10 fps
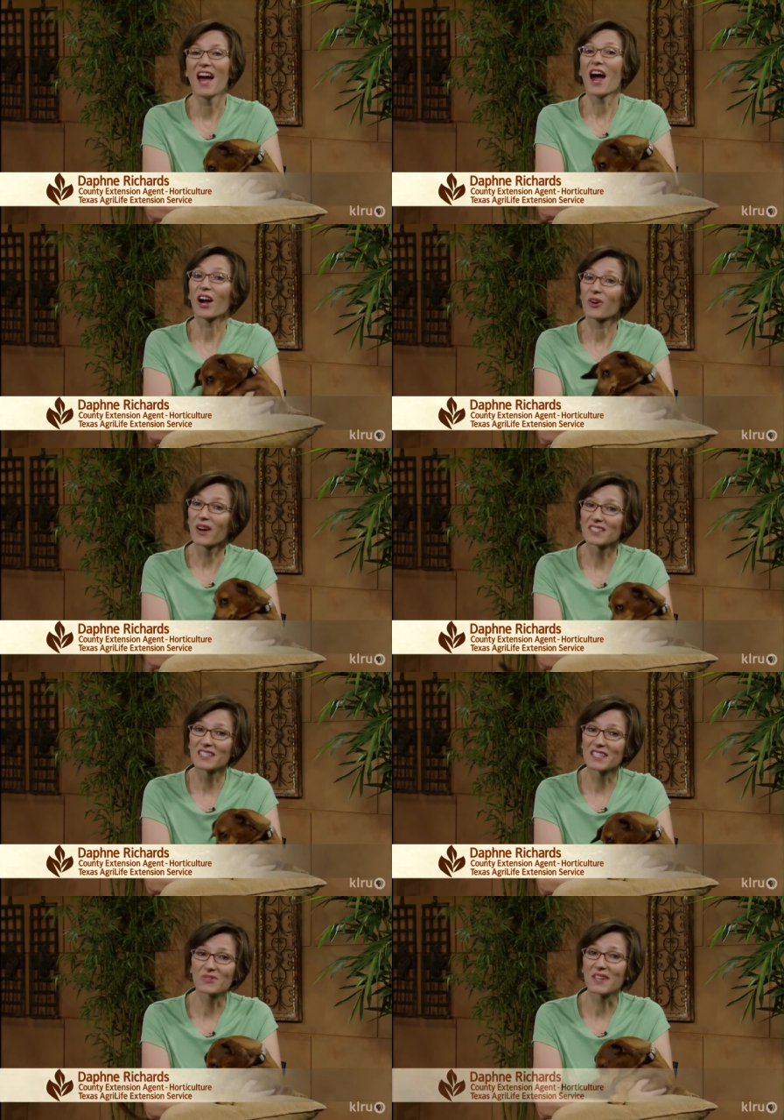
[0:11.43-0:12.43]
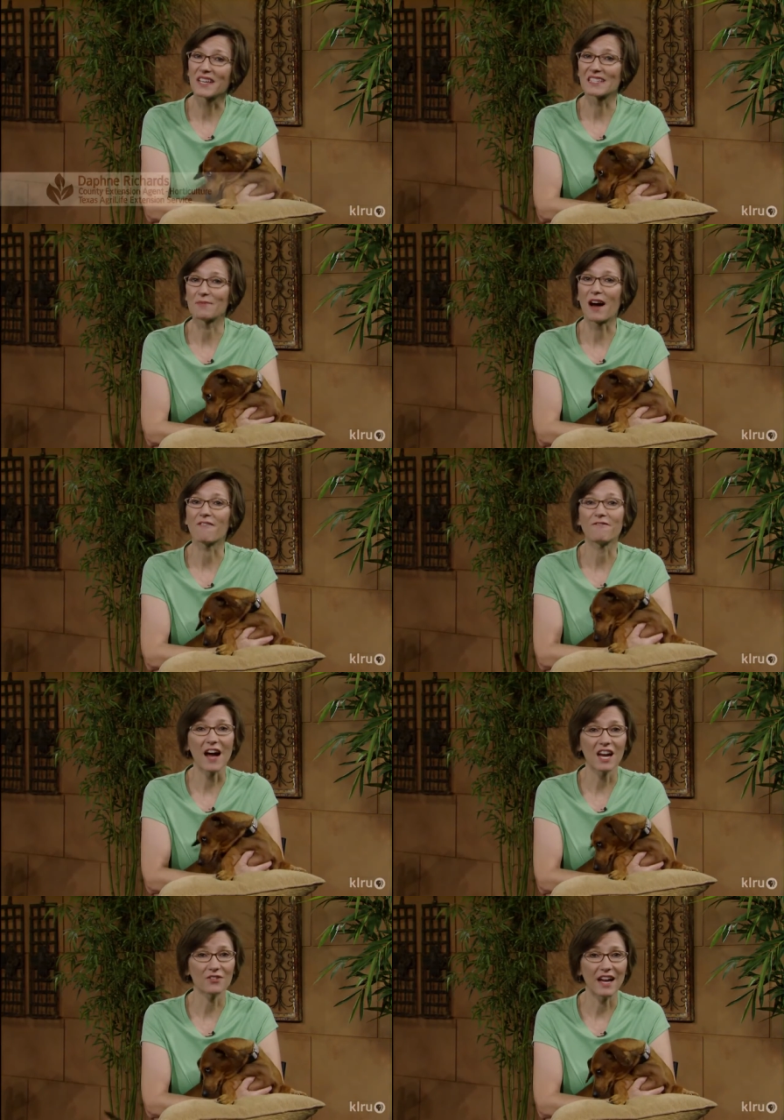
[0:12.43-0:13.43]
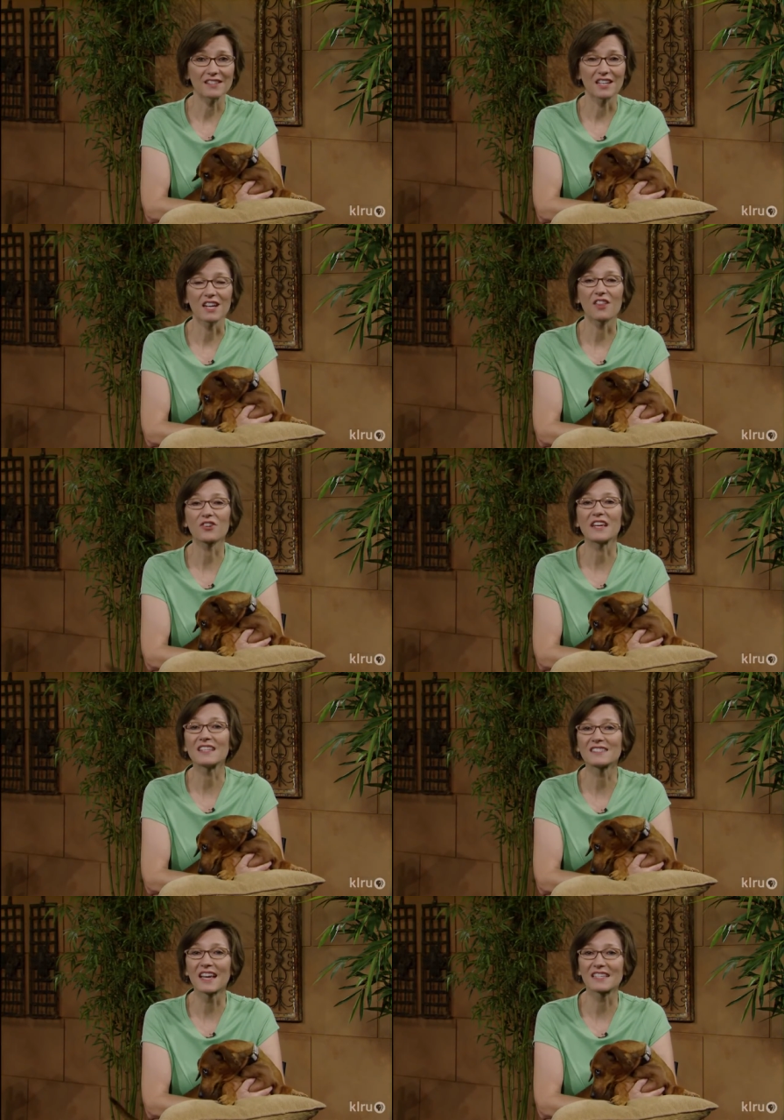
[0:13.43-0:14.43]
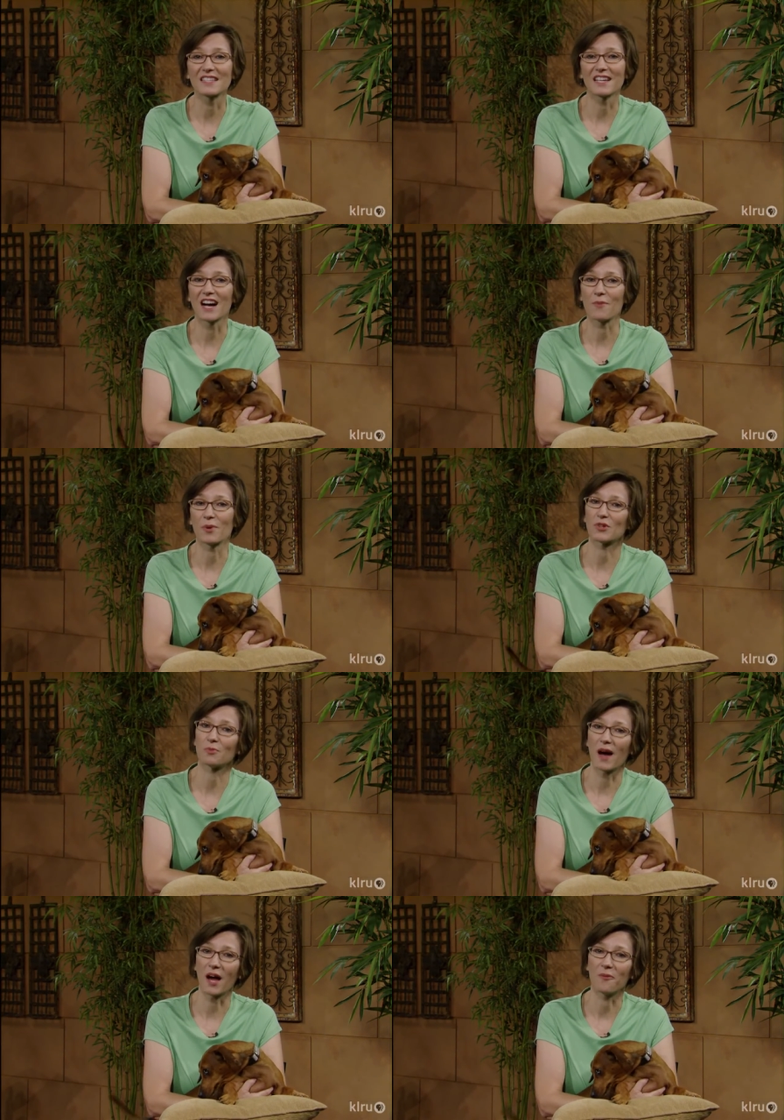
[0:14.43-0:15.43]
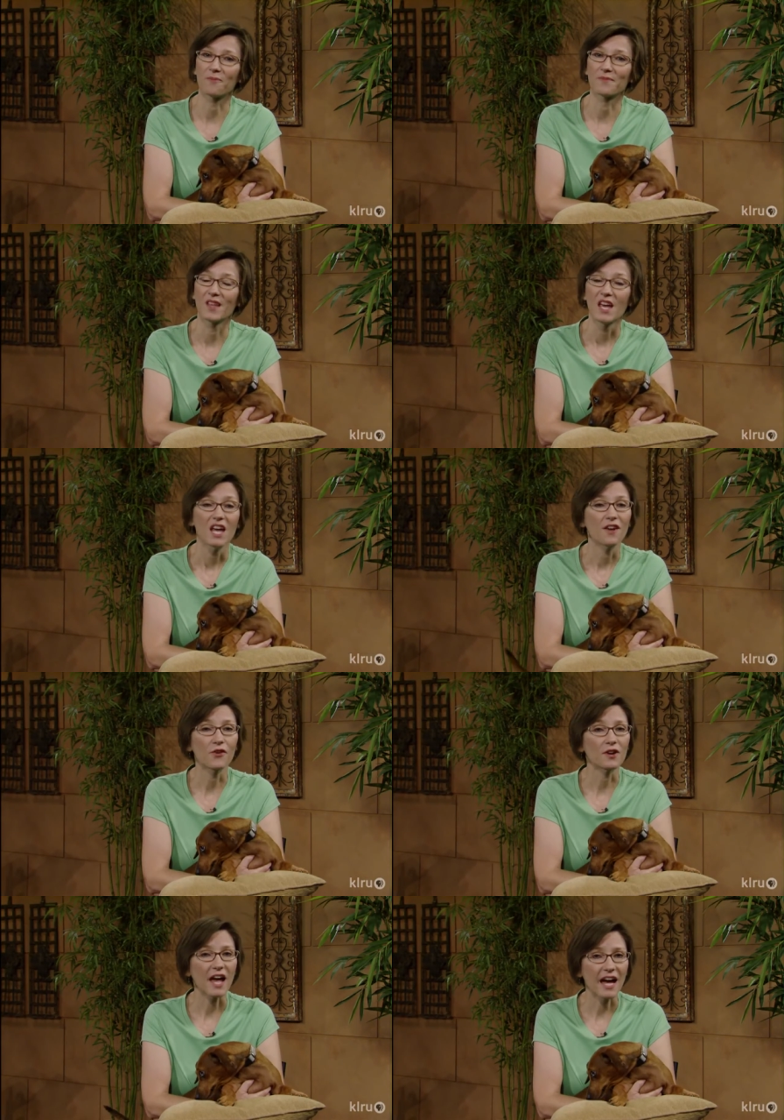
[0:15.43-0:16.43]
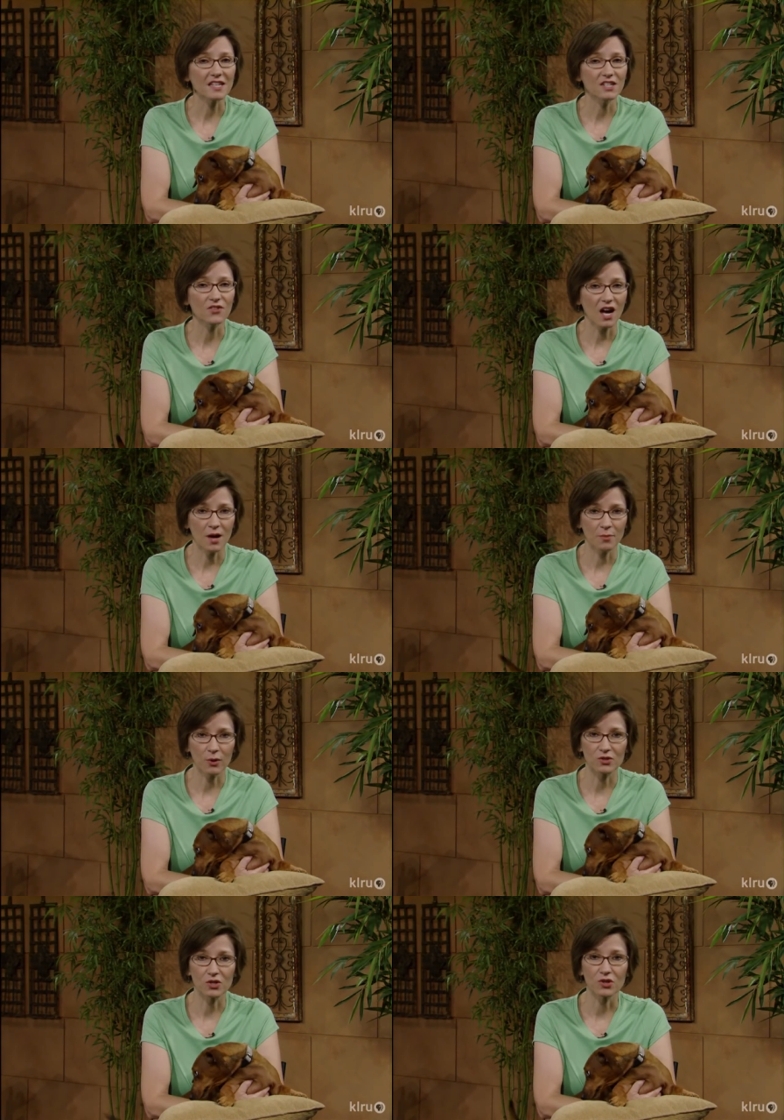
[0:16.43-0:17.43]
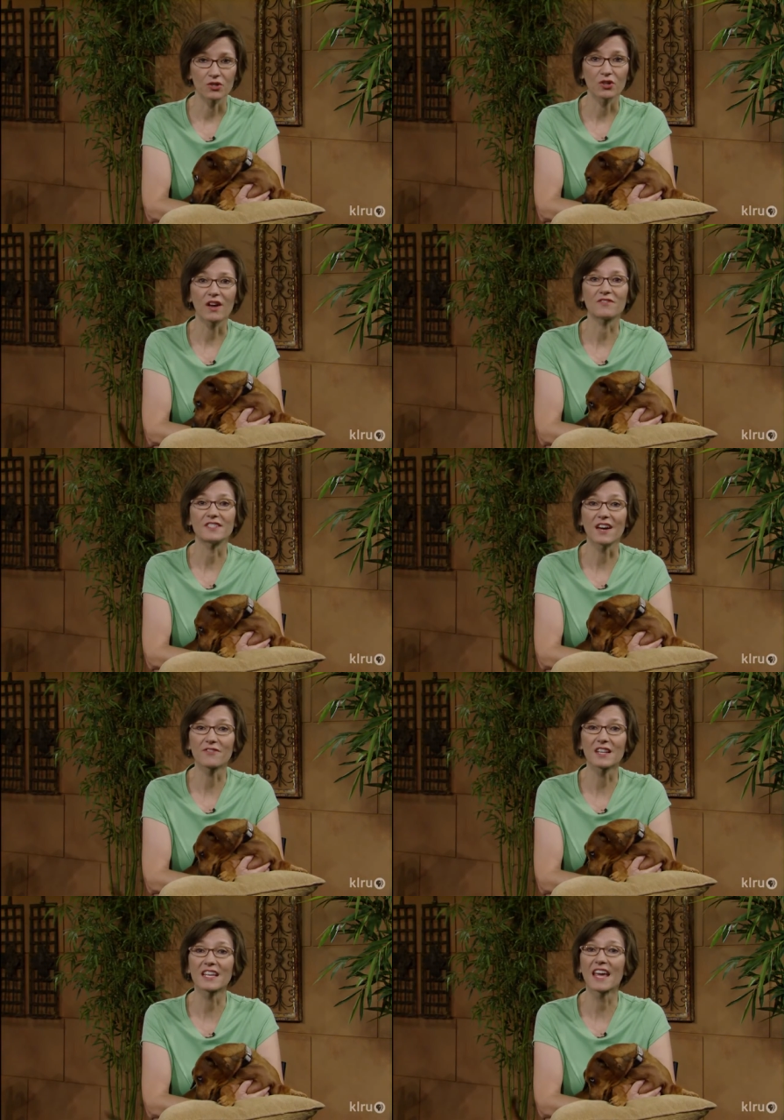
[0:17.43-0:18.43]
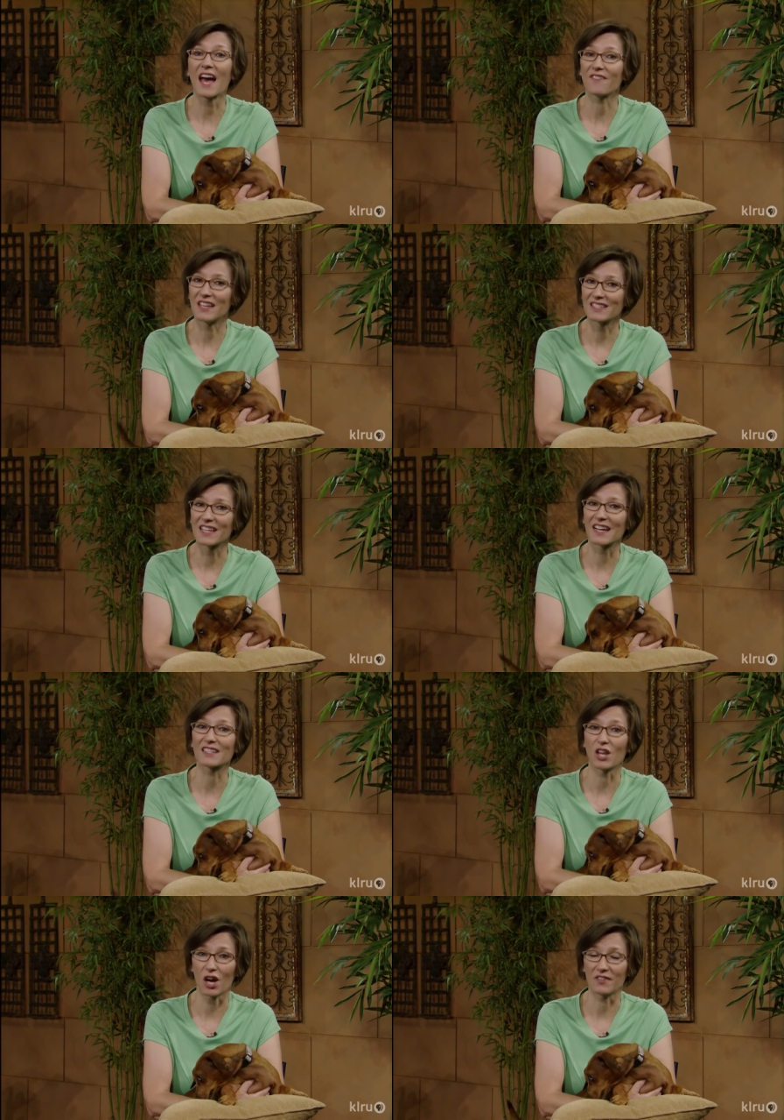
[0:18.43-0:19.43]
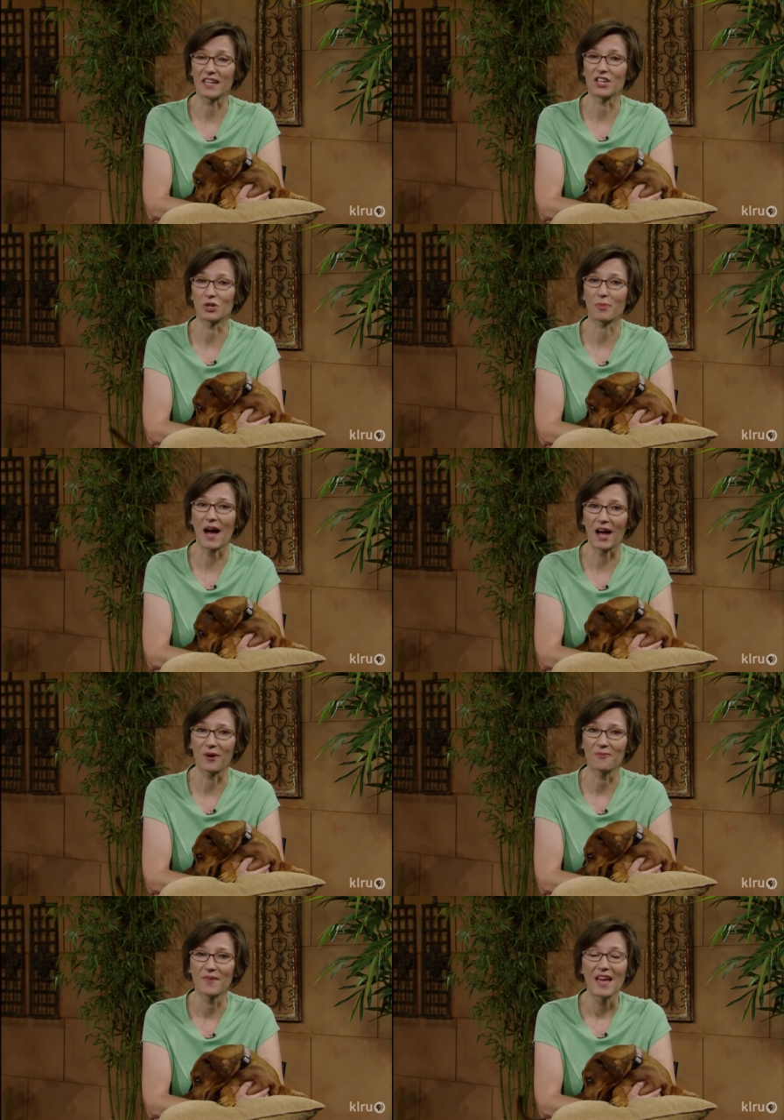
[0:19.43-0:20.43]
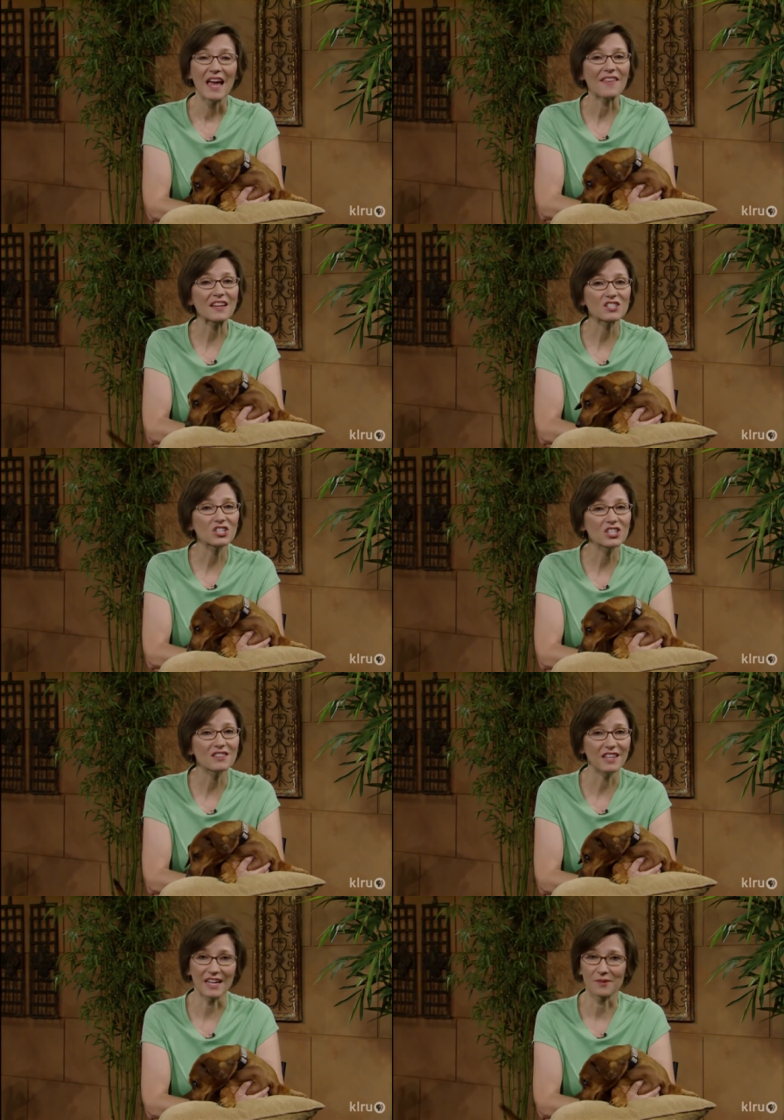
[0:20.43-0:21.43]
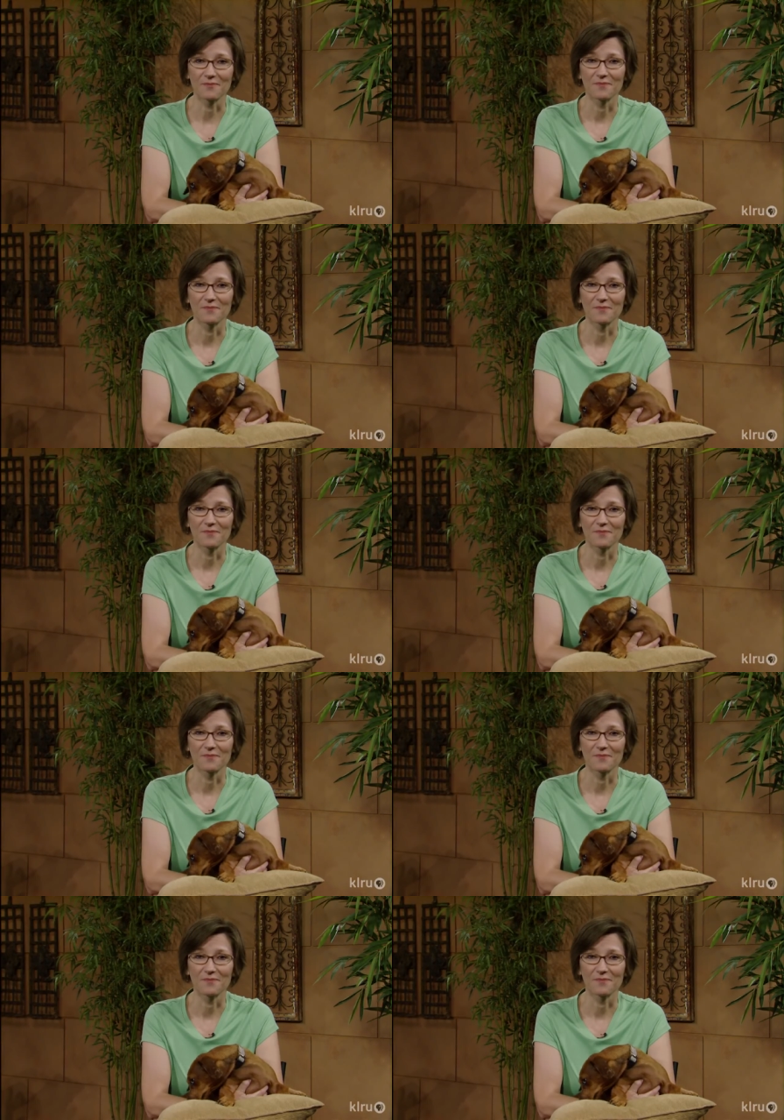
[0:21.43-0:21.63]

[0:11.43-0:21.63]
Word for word: Our question this week is about fire ants and other insects in the compost pile. If you're an active composter, you'll have definitely have insect larvae in your pile, and that's a good thing.